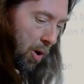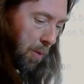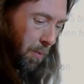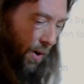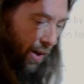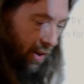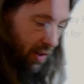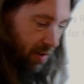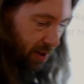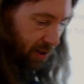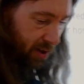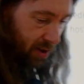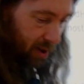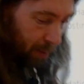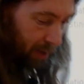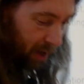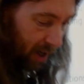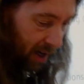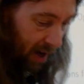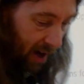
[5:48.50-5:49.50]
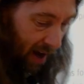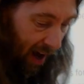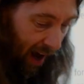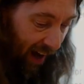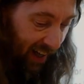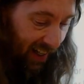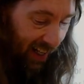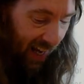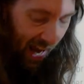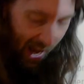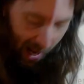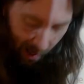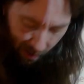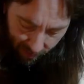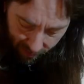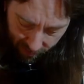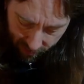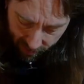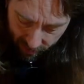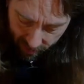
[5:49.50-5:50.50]
operating system.
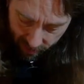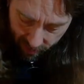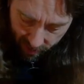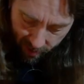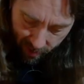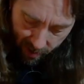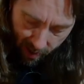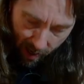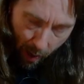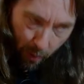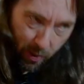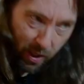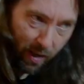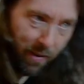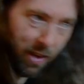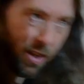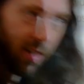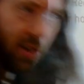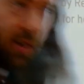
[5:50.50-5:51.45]
Again, I was having a